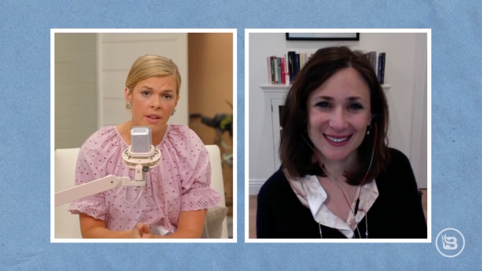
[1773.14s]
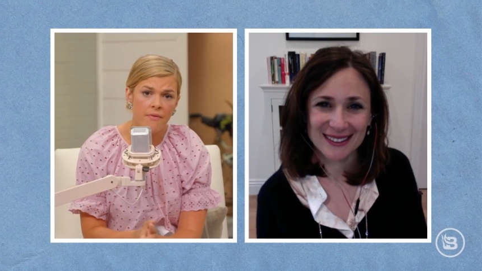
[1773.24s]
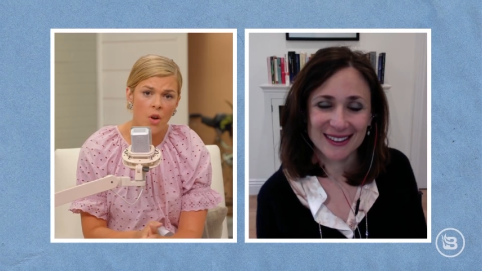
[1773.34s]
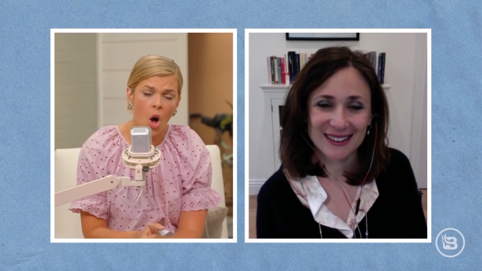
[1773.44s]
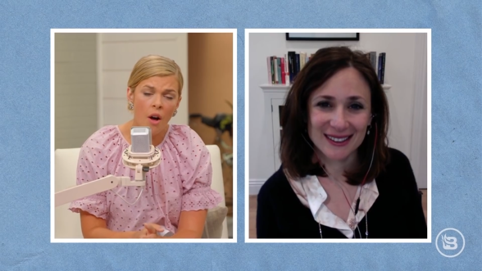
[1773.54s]

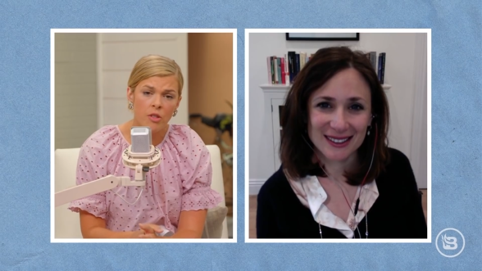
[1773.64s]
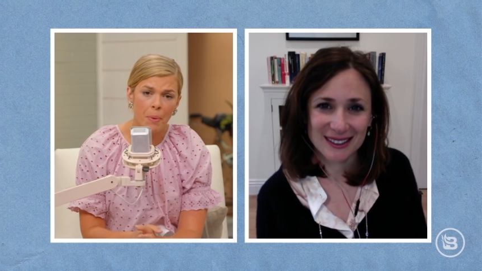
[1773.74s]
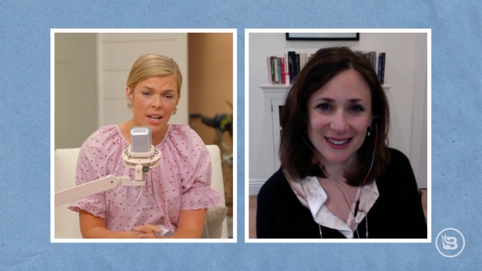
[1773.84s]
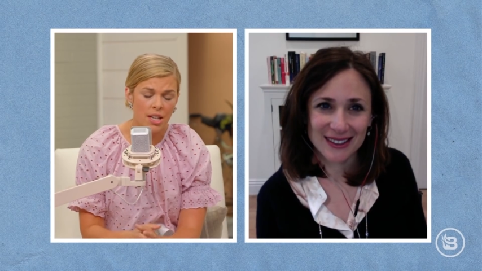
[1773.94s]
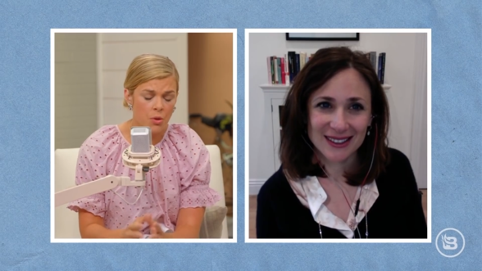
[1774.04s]
Speaker 1: involved.
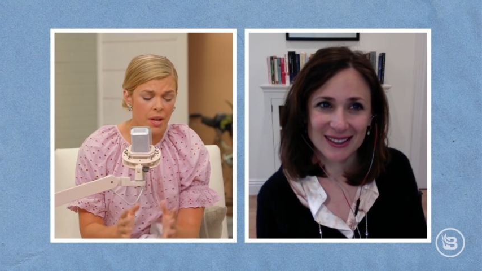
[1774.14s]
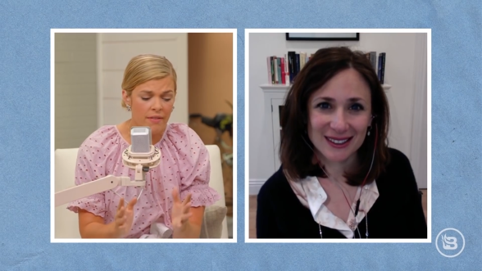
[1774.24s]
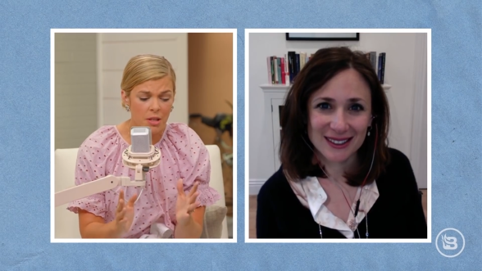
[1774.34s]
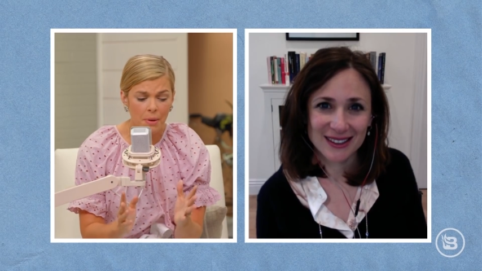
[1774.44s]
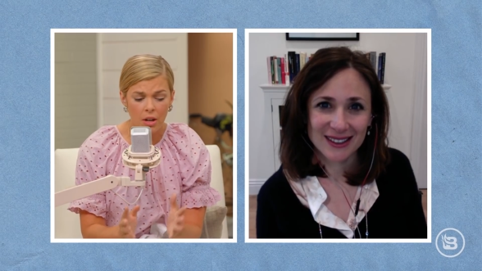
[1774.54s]
But can you give
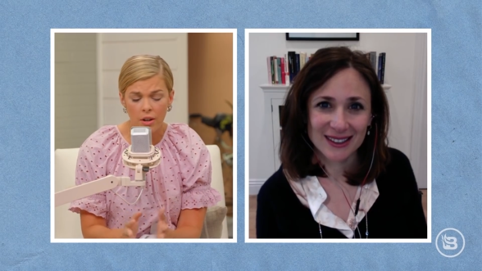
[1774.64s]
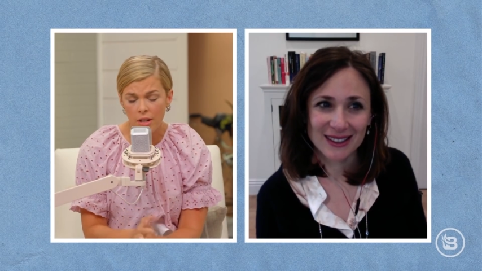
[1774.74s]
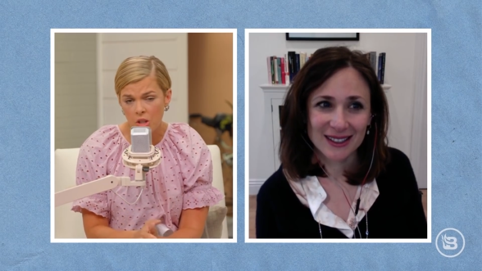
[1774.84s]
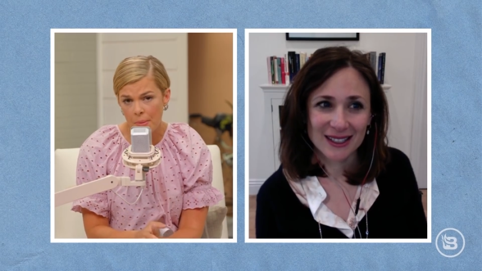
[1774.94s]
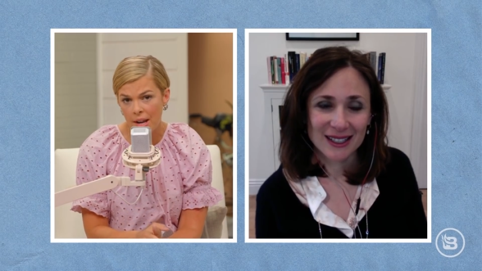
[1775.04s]
some
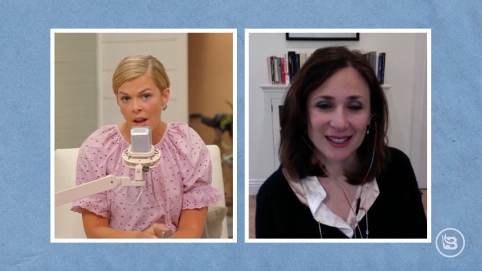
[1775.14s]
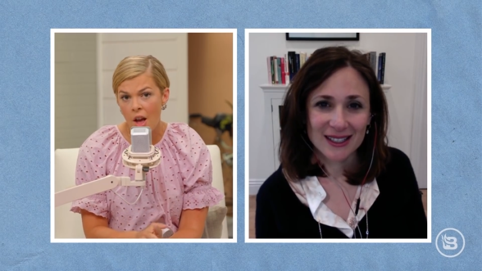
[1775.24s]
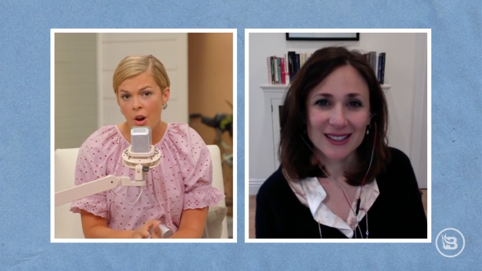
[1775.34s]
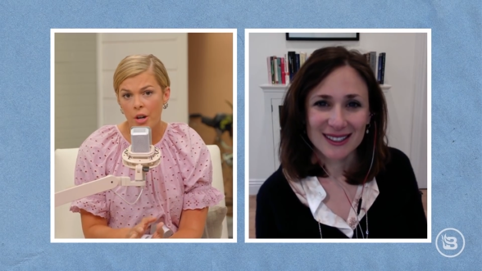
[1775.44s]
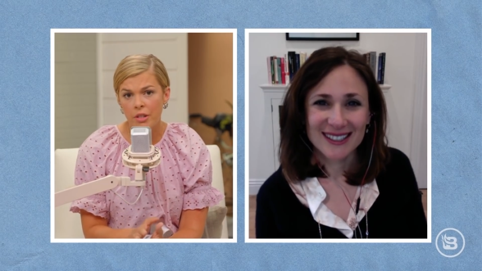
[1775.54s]
encouragement
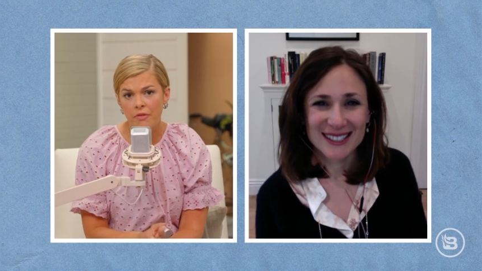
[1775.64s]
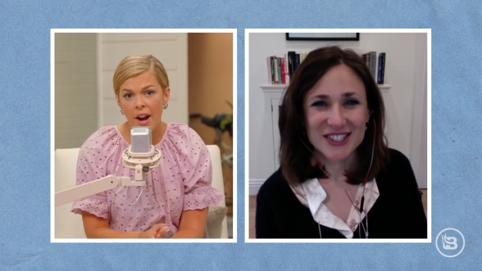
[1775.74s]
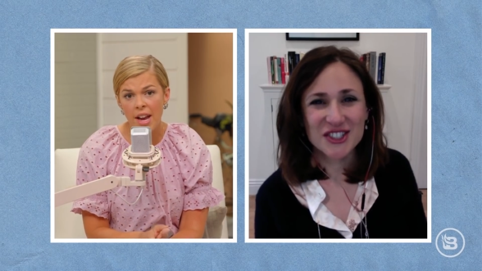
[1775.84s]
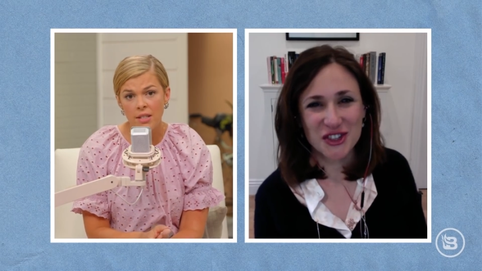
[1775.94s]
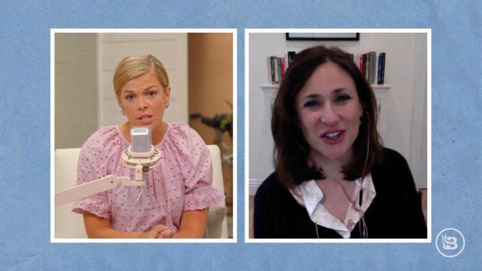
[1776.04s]
or
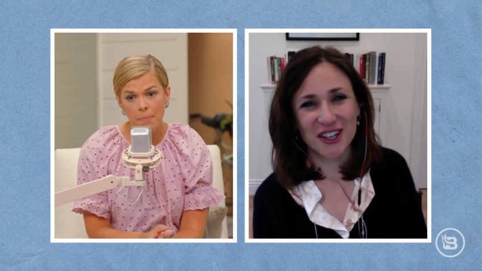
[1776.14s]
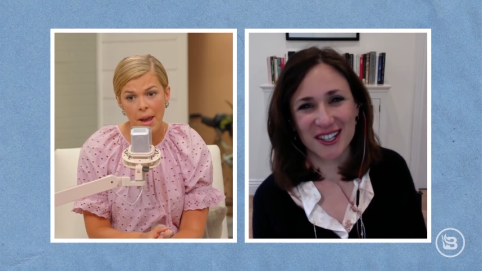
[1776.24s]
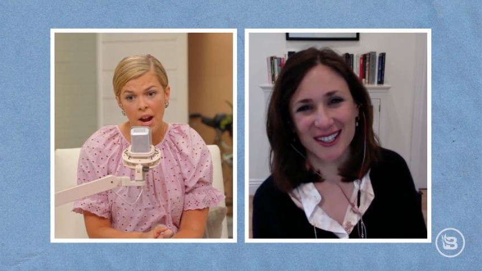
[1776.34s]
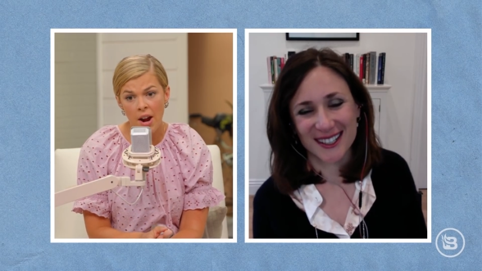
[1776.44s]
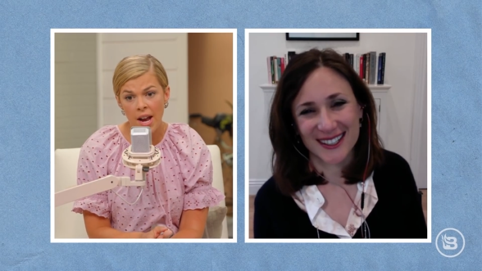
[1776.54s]
advice sure. to
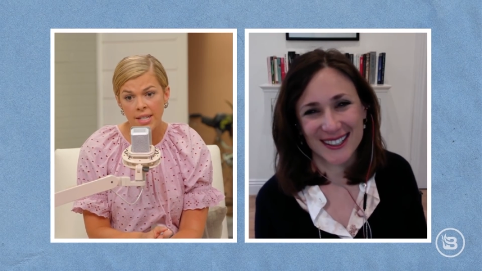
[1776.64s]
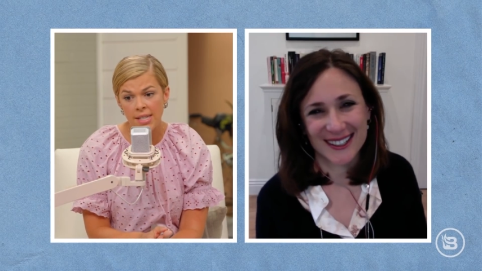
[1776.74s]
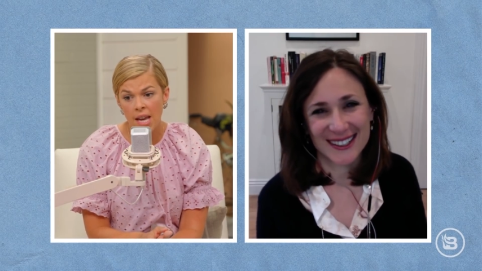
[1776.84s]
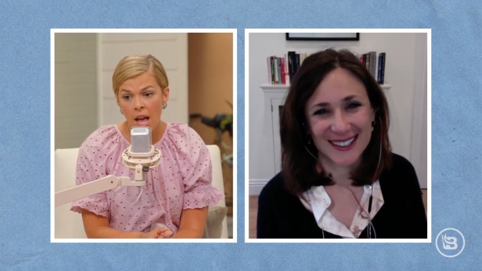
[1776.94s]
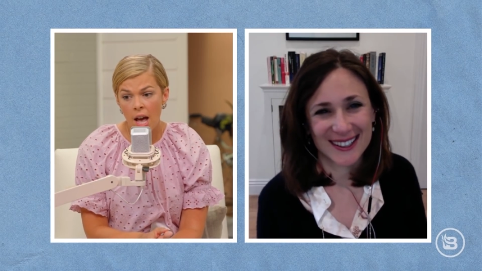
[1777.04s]
parents
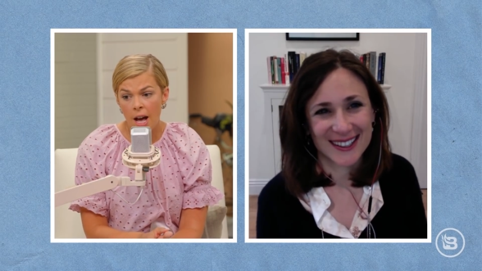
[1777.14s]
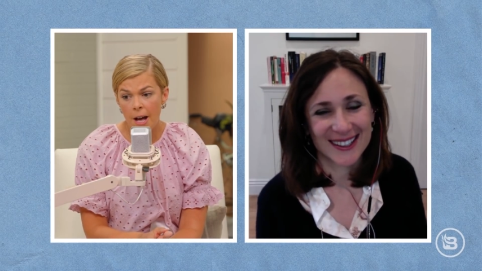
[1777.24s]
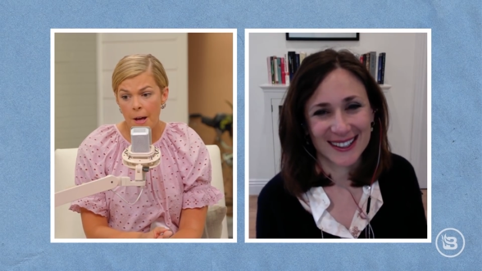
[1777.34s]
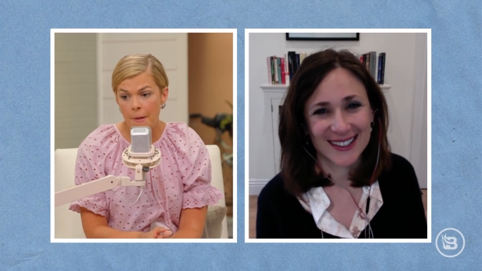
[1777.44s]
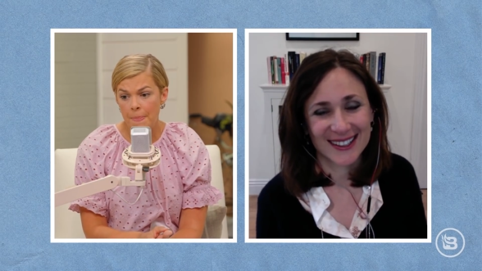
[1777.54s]

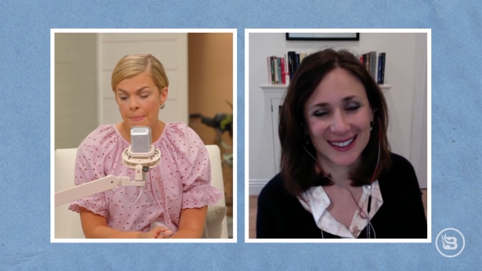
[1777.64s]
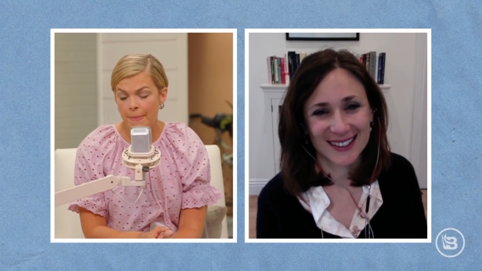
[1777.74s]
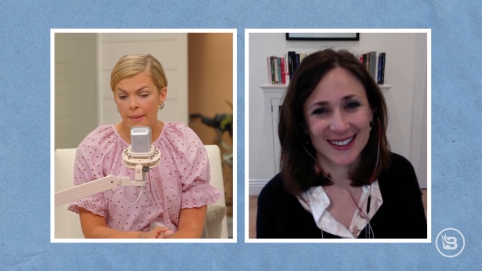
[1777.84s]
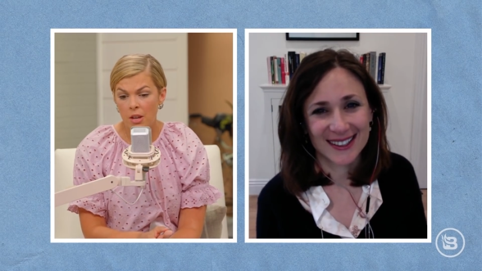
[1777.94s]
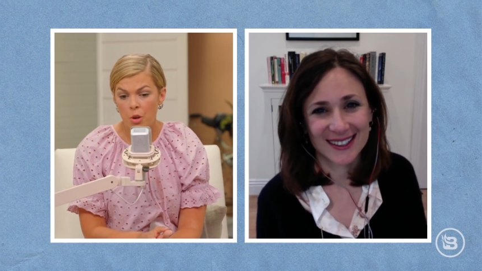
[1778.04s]
um,
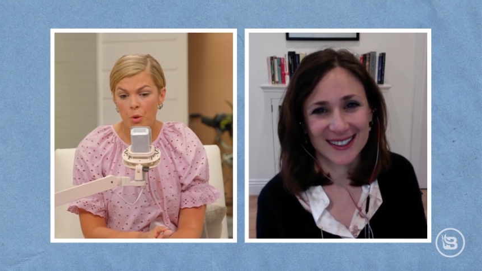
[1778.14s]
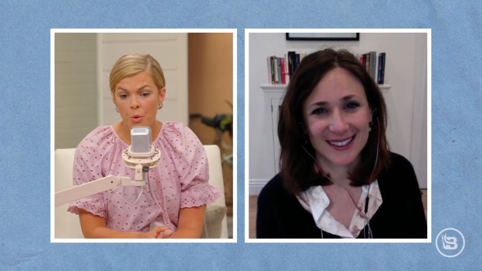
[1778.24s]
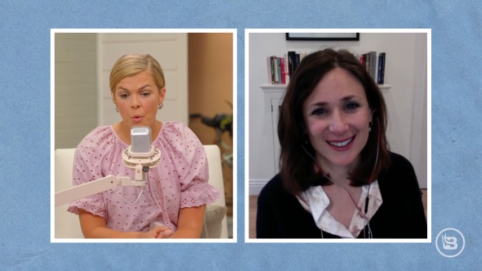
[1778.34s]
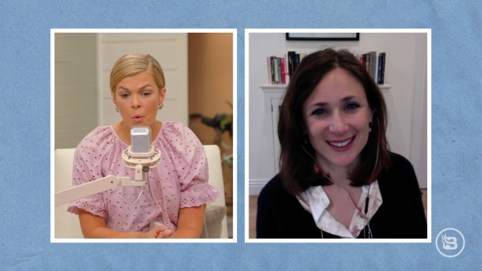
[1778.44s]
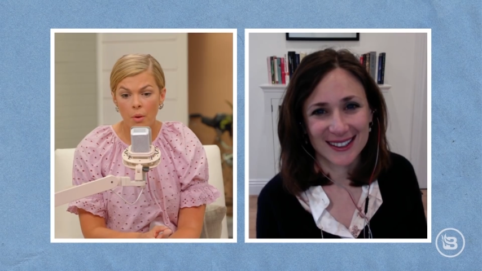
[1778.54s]

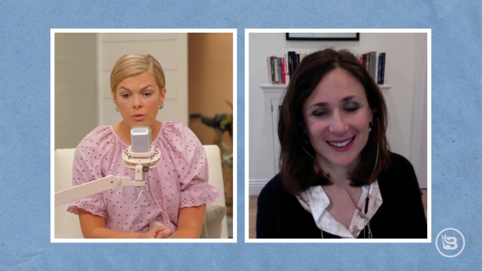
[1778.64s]
who